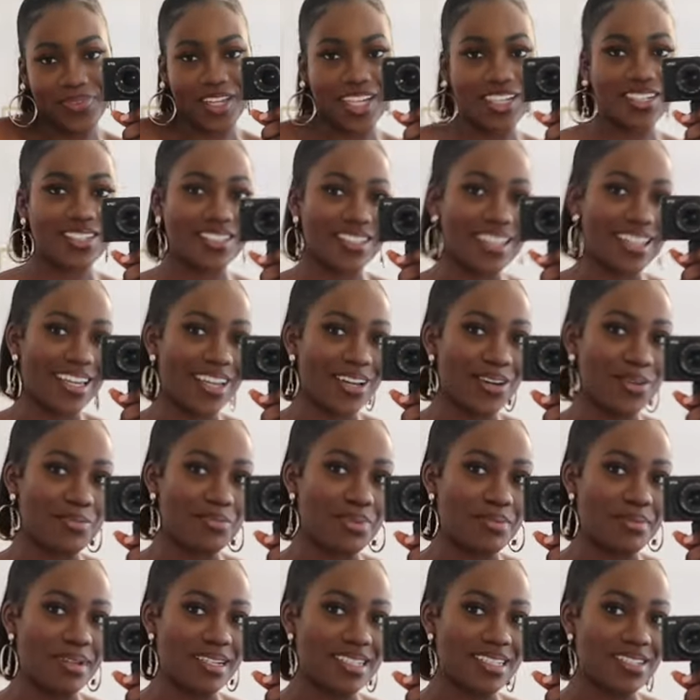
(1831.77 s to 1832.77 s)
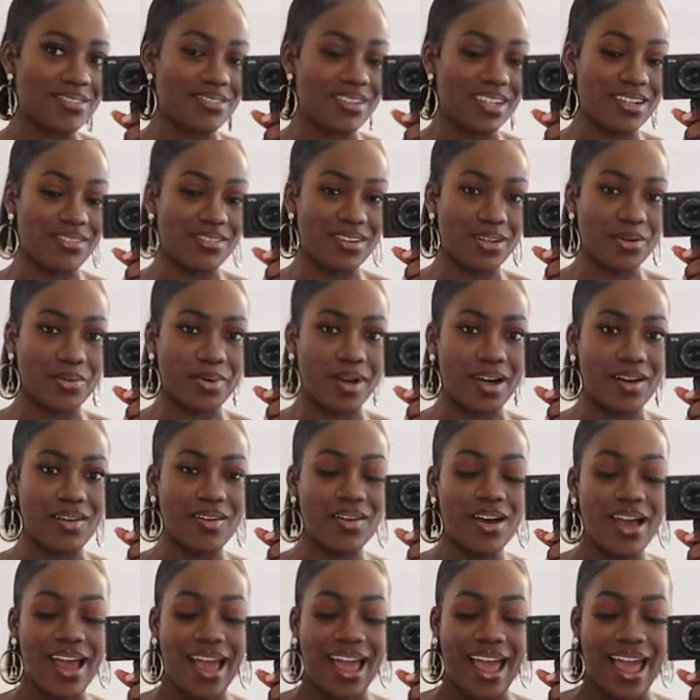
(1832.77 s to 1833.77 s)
I just think it complements it really, really well.